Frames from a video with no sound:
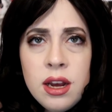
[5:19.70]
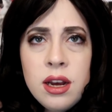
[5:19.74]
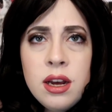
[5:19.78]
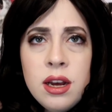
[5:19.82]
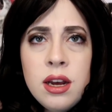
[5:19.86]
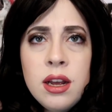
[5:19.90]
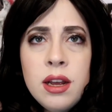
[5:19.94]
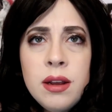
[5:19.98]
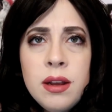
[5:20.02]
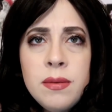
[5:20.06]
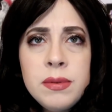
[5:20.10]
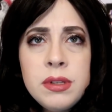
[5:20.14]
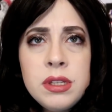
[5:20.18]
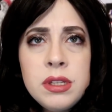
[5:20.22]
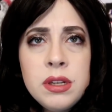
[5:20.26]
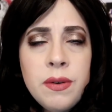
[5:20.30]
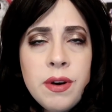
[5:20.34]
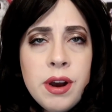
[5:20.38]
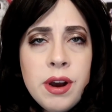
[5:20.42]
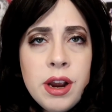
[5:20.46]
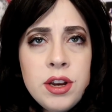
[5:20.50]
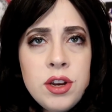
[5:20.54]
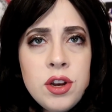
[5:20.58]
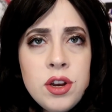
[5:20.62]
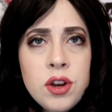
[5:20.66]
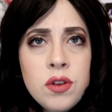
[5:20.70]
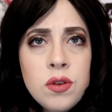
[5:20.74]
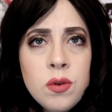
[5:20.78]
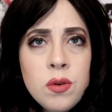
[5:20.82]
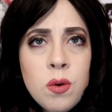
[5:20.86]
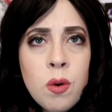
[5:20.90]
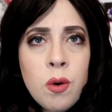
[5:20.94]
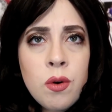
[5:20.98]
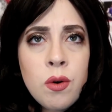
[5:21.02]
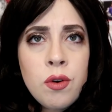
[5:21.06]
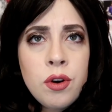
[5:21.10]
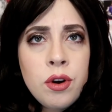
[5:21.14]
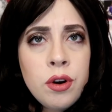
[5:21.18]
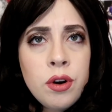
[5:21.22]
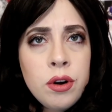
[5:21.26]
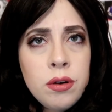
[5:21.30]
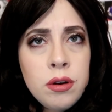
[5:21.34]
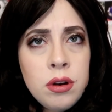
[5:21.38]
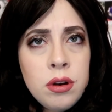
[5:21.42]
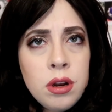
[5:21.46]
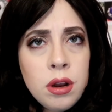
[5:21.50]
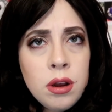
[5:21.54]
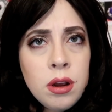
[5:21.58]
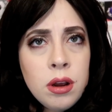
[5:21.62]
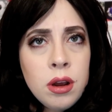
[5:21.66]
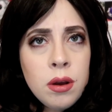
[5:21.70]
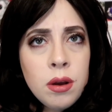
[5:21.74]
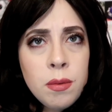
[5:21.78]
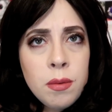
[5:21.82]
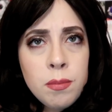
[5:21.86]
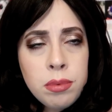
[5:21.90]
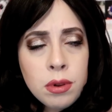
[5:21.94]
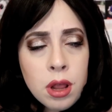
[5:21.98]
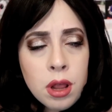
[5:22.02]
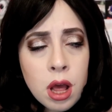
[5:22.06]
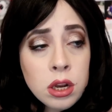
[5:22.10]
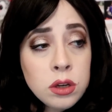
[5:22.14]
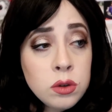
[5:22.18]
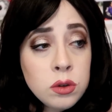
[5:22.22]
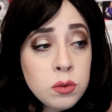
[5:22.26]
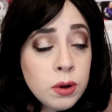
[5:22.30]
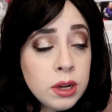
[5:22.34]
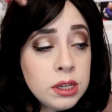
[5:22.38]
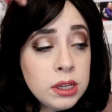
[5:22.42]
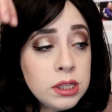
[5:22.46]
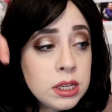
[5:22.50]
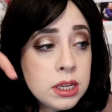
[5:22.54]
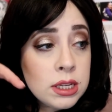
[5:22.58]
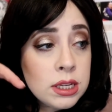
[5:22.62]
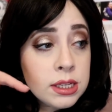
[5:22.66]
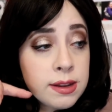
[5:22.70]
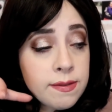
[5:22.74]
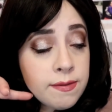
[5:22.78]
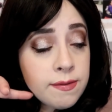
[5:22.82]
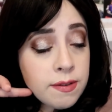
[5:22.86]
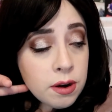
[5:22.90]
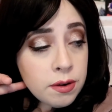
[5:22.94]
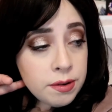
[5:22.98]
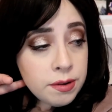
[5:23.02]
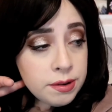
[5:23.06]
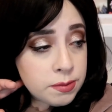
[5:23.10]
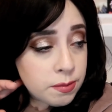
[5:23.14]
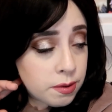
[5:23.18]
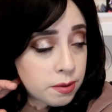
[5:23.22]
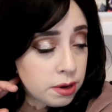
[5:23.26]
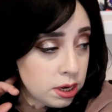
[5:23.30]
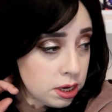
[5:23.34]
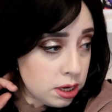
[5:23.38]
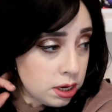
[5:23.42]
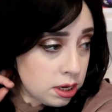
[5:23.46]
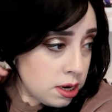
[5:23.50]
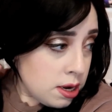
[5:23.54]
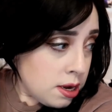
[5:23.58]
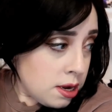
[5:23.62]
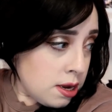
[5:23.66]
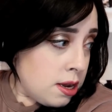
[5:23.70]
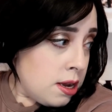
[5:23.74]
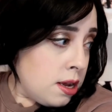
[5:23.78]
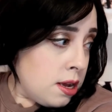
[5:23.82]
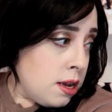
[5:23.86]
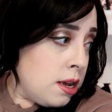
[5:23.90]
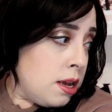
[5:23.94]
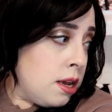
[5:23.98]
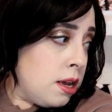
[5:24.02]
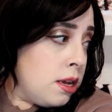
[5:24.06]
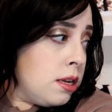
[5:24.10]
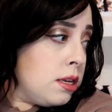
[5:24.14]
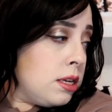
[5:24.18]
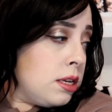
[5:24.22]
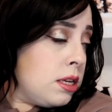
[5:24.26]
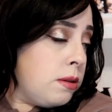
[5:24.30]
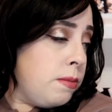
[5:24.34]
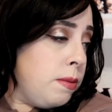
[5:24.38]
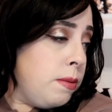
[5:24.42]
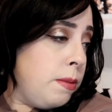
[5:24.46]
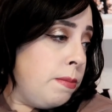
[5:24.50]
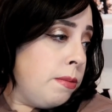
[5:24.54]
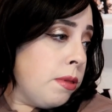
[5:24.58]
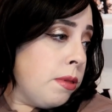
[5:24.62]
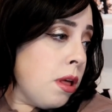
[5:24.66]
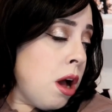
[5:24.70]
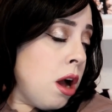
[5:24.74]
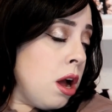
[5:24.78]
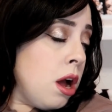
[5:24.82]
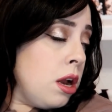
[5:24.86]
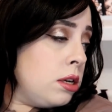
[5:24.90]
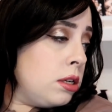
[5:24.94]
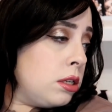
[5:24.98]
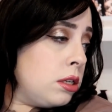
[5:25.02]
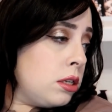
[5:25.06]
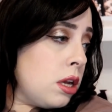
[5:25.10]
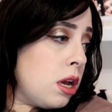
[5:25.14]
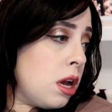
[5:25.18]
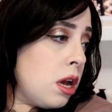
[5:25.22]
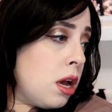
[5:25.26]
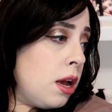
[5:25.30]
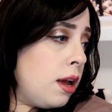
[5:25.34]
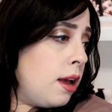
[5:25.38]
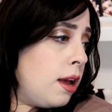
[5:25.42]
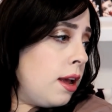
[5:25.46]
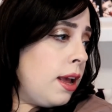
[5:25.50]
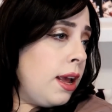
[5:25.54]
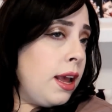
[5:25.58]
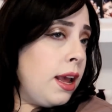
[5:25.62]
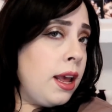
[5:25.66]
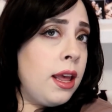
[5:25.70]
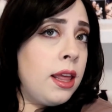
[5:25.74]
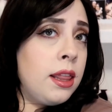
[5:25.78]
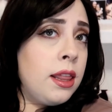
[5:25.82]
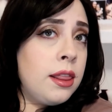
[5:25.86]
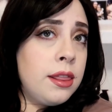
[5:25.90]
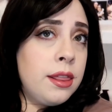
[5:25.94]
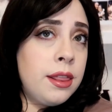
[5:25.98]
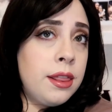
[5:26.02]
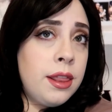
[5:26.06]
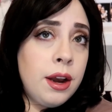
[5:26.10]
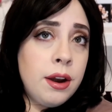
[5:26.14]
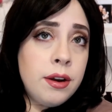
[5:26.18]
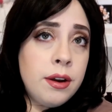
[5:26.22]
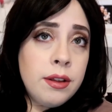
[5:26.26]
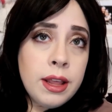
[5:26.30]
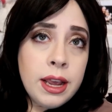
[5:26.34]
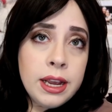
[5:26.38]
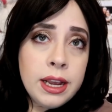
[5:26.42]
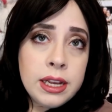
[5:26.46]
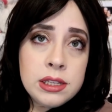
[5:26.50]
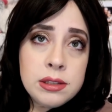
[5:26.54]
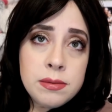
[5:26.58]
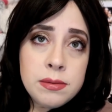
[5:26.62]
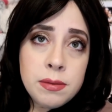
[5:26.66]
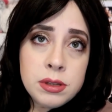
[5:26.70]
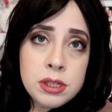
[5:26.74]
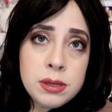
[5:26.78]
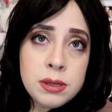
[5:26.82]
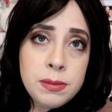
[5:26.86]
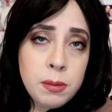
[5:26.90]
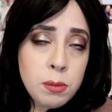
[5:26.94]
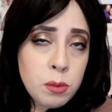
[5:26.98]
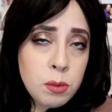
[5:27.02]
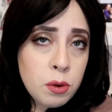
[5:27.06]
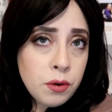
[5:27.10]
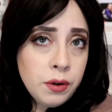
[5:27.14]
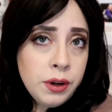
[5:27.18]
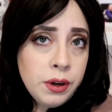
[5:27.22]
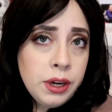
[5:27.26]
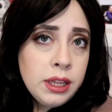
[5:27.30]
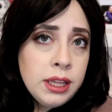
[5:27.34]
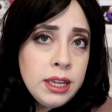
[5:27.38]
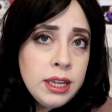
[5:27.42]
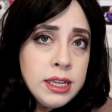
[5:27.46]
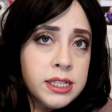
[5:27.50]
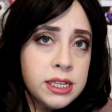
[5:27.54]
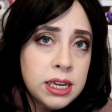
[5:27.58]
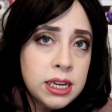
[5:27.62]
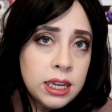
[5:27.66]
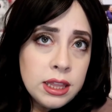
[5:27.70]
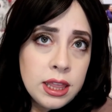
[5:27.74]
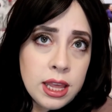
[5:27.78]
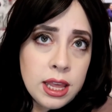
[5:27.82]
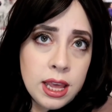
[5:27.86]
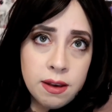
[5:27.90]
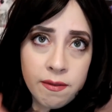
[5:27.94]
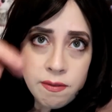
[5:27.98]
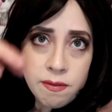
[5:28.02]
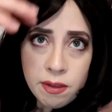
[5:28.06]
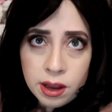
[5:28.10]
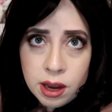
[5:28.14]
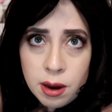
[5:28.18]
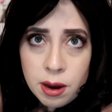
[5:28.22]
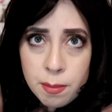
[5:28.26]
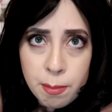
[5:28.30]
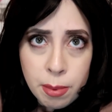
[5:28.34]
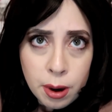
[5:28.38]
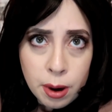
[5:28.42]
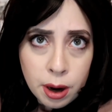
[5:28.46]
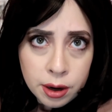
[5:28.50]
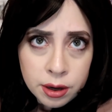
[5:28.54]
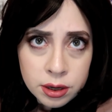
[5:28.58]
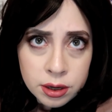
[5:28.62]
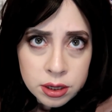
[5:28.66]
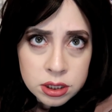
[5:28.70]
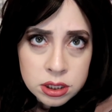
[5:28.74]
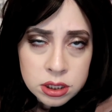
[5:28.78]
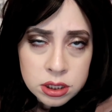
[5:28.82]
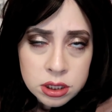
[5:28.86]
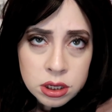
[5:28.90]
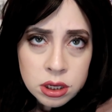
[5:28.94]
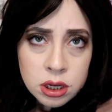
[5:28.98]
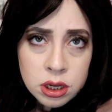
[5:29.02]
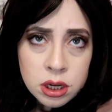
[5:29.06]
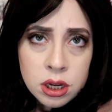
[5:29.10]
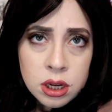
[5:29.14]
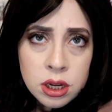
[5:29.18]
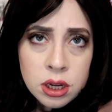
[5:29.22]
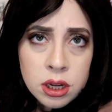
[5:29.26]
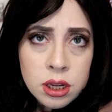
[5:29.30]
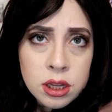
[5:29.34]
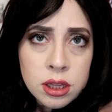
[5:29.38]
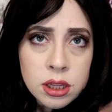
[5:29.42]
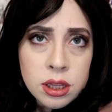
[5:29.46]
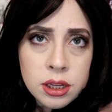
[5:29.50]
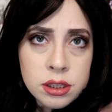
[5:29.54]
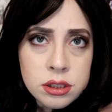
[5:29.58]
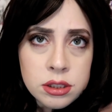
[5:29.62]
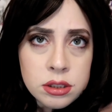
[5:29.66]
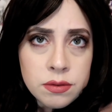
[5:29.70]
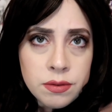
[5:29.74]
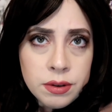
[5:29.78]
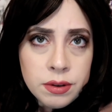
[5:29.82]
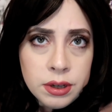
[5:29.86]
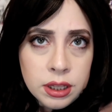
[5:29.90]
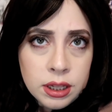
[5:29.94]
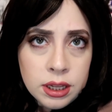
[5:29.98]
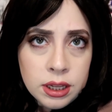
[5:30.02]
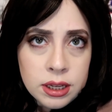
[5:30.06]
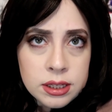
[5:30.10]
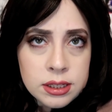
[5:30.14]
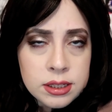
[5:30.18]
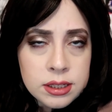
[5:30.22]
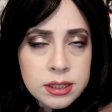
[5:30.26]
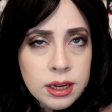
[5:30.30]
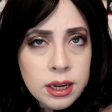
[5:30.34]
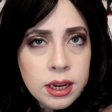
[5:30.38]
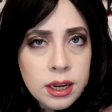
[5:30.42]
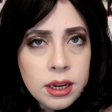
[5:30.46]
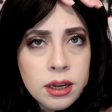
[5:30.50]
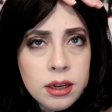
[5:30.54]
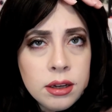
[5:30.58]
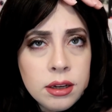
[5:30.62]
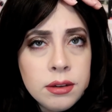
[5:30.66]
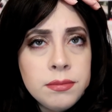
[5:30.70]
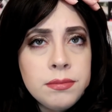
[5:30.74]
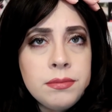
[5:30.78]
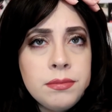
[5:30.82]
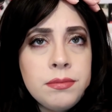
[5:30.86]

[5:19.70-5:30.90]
So I just ordered blonde ones because I've always wanted to be blonde, and they're like supposed to be more realistic. They have like a part that's realistic.